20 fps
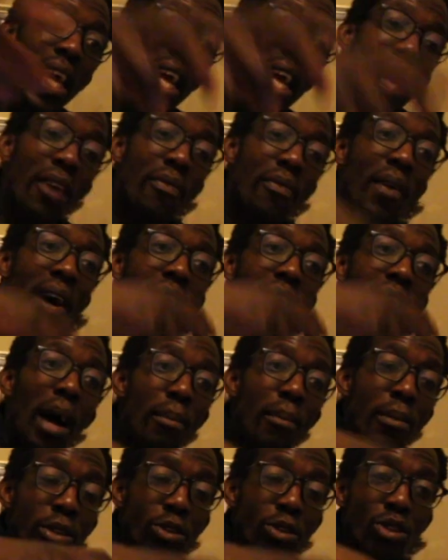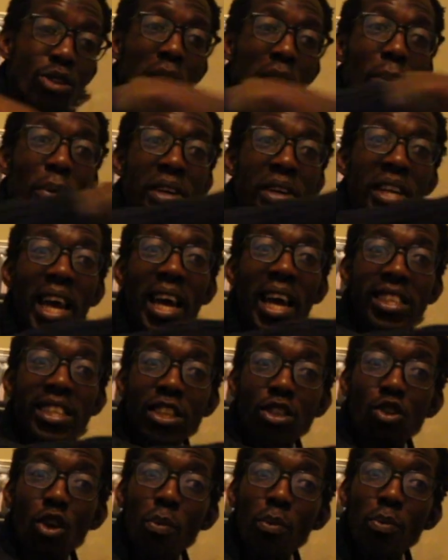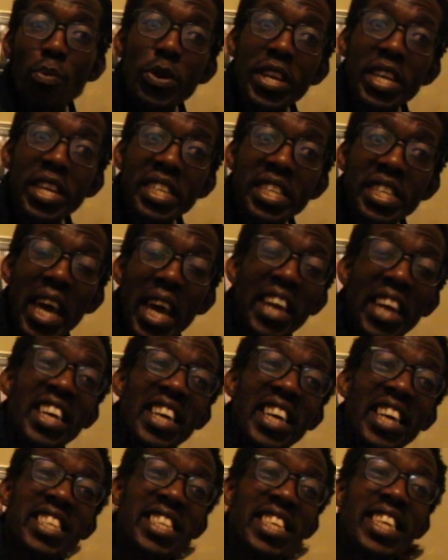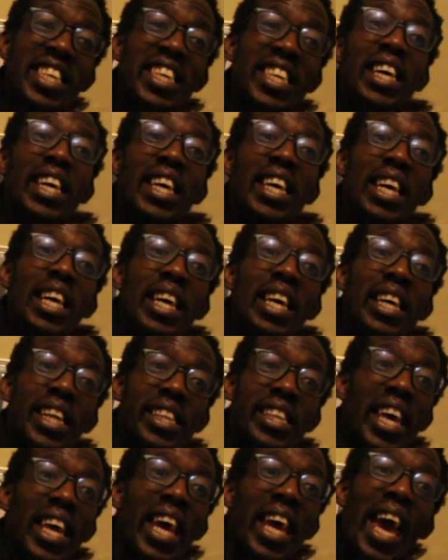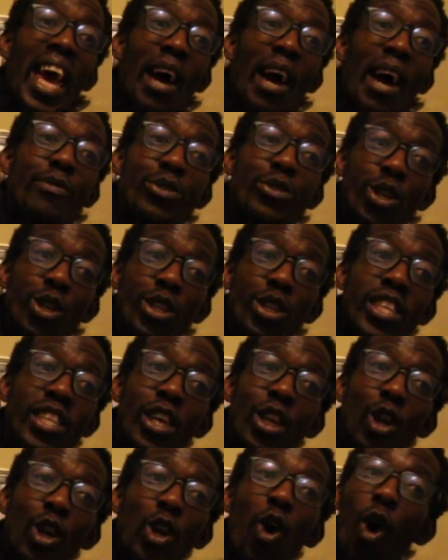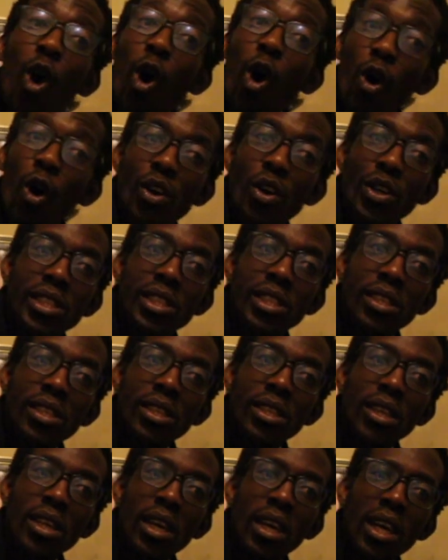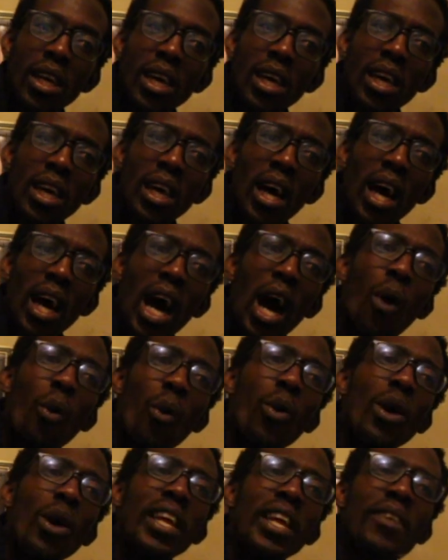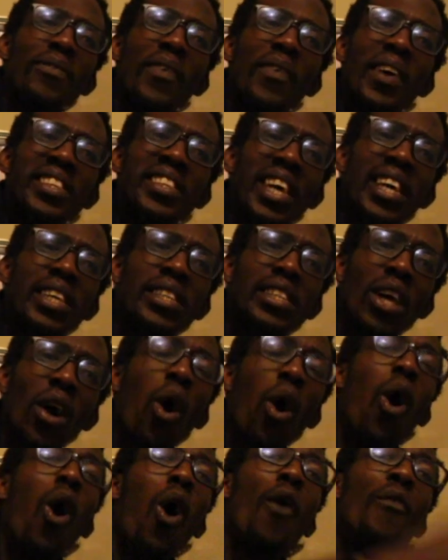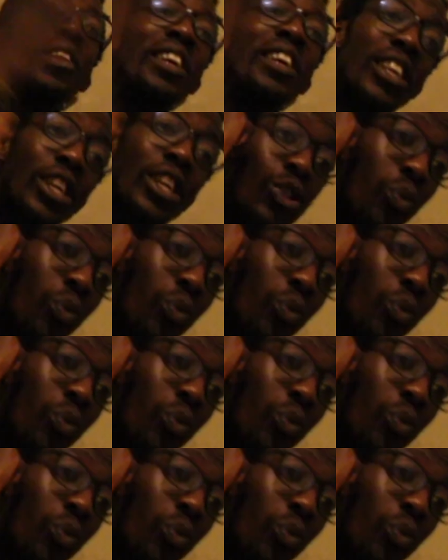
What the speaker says: If I come into somebody else's community and I see that they have certain laws, I will investigate and say, oh, this is